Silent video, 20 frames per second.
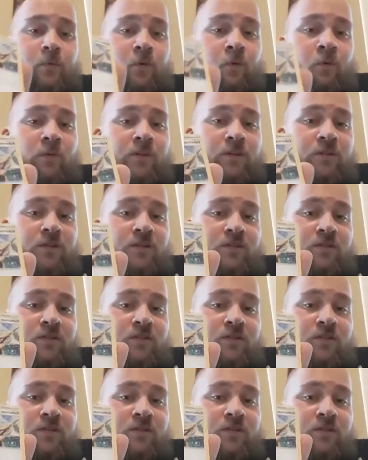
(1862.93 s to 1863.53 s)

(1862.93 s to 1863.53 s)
Or you can